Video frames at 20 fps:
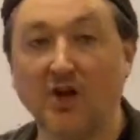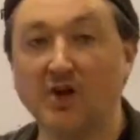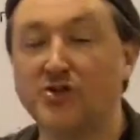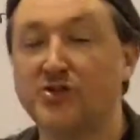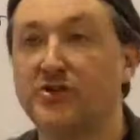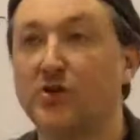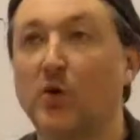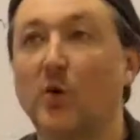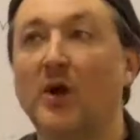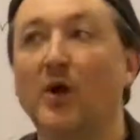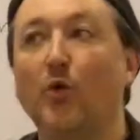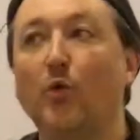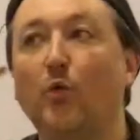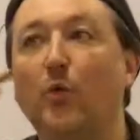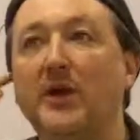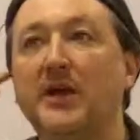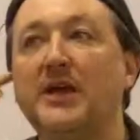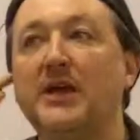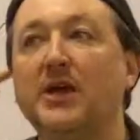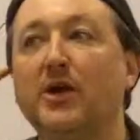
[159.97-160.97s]
So
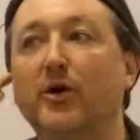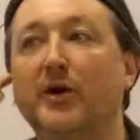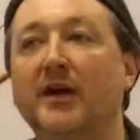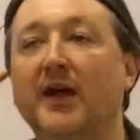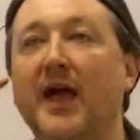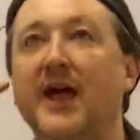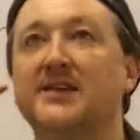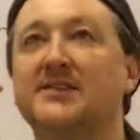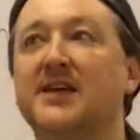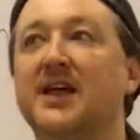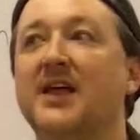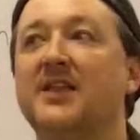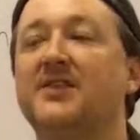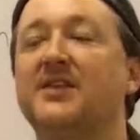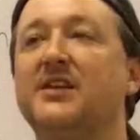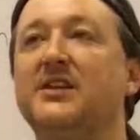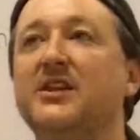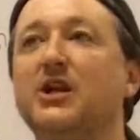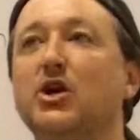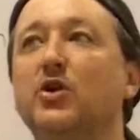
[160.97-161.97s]
we hear it as
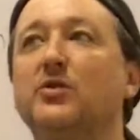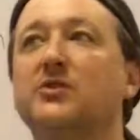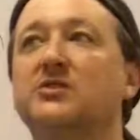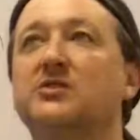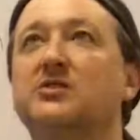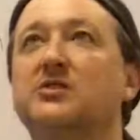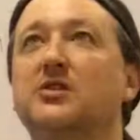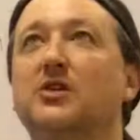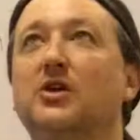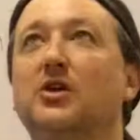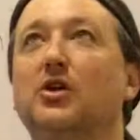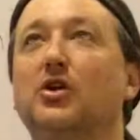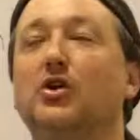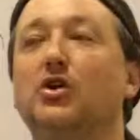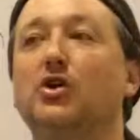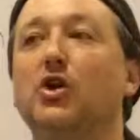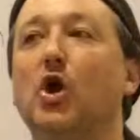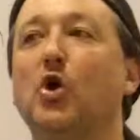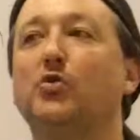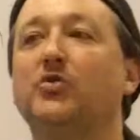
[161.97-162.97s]
the nearest
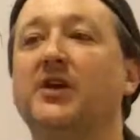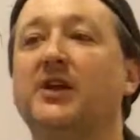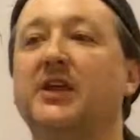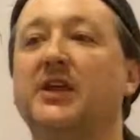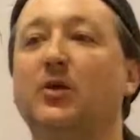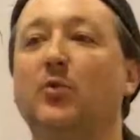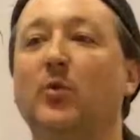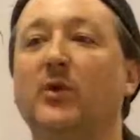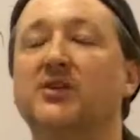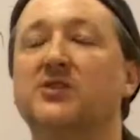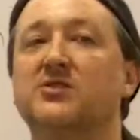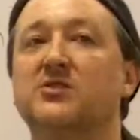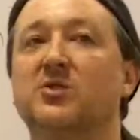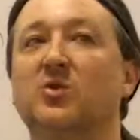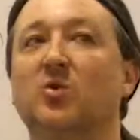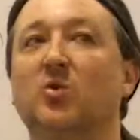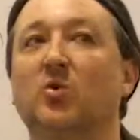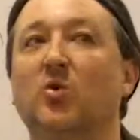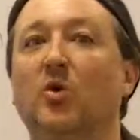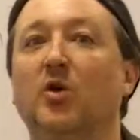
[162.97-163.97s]
note that he went
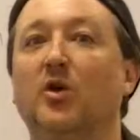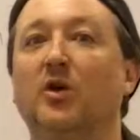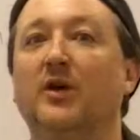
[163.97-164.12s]
to